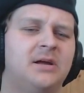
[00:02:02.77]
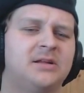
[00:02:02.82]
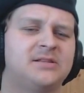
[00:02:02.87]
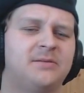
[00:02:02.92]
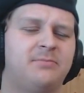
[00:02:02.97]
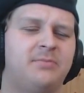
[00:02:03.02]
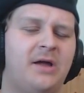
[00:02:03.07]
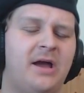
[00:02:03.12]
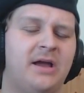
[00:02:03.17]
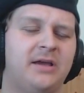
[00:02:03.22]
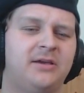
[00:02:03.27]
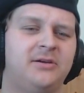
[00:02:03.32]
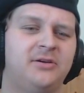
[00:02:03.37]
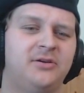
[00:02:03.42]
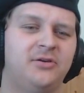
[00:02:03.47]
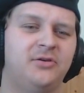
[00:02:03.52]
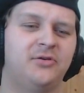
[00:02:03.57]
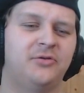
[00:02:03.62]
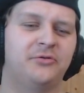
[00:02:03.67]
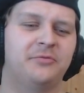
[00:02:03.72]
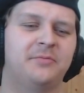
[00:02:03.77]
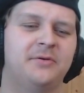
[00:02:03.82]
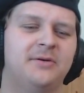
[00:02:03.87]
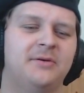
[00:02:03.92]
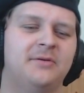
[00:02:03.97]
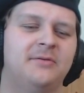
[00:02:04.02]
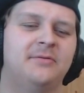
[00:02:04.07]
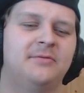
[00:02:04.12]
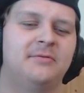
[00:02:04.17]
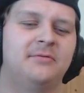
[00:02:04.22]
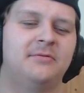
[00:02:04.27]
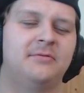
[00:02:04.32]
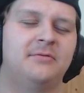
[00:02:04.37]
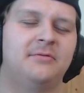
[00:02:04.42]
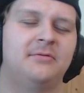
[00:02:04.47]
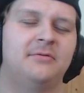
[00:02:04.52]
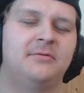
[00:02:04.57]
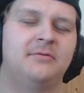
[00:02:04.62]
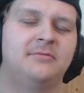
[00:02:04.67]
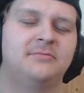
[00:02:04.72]
a black cube.
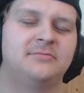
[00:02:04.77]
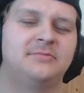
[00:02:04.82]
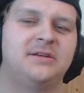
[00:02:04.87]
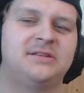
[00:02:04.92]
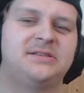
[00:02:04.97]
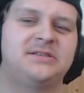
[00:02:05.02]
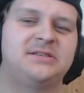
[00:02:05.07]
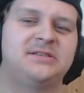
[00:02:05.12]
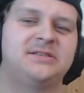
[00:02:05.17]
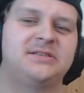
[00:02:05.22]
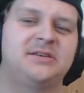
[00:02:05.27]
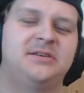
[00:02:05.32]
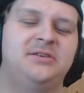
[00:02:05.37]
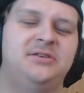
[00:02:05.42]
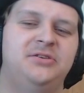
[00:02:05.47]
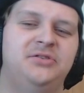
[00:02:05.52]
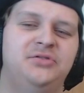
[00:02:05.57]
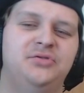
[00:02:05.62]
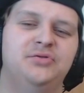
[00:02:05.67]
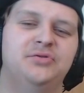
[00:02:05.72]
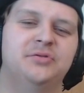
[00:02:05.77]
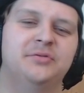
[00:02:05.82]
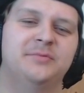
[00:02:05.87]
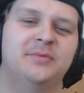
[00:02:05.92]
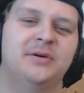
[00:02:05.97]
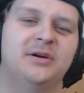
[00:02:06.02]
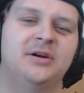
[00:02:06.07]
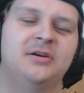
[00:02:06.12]
That's just a cube.